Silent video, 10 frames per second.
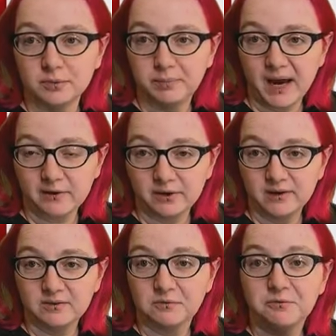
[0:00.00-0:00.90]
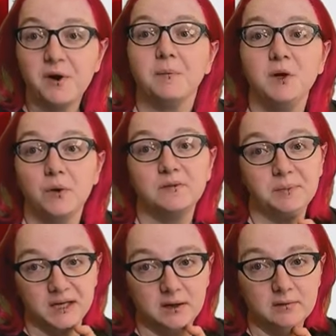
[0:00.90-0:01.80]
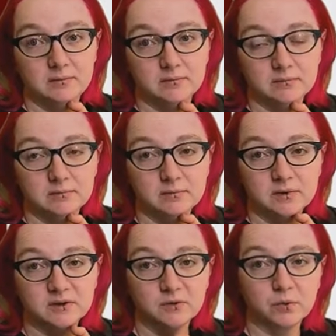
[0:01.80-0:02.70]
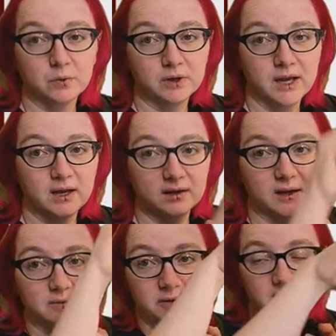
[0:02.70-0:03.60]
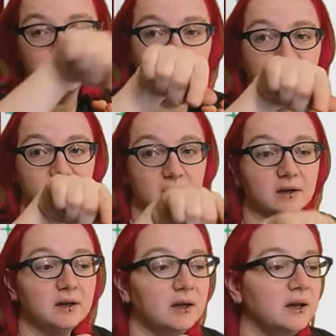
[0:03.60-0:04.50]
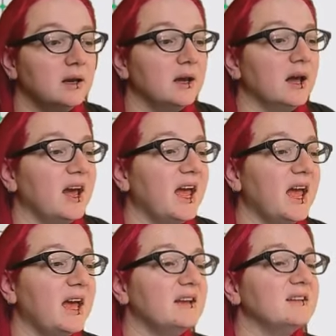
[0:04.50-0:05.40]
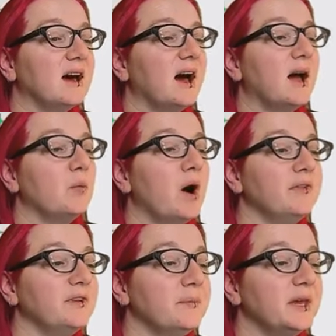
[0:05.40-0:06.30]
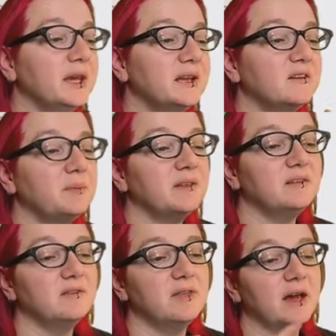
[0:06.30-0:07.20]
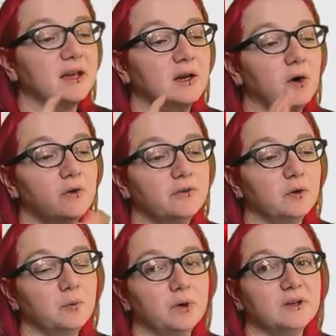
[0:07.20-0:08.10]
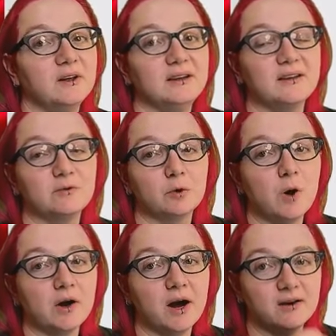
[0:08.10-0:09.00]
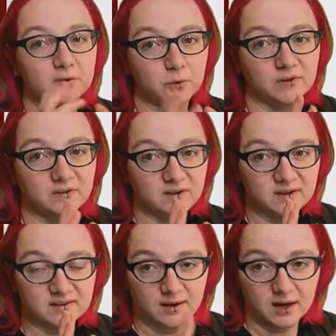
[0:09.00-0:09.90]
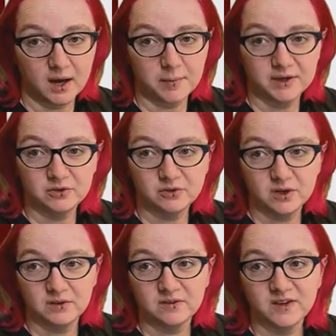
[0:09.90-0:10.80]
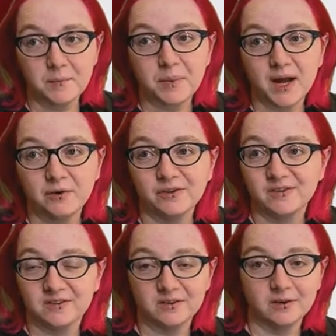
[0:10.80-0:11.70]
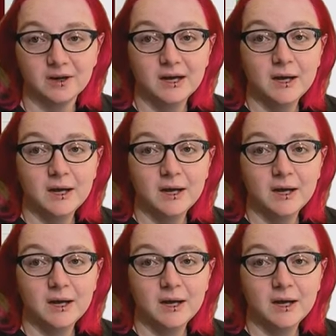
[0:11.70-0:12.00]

batteries from USB, because that's what we're getting, like five volts in. And I want something inexpensive that can also, it doesn't require I squared C to set up. It just is set by a resistor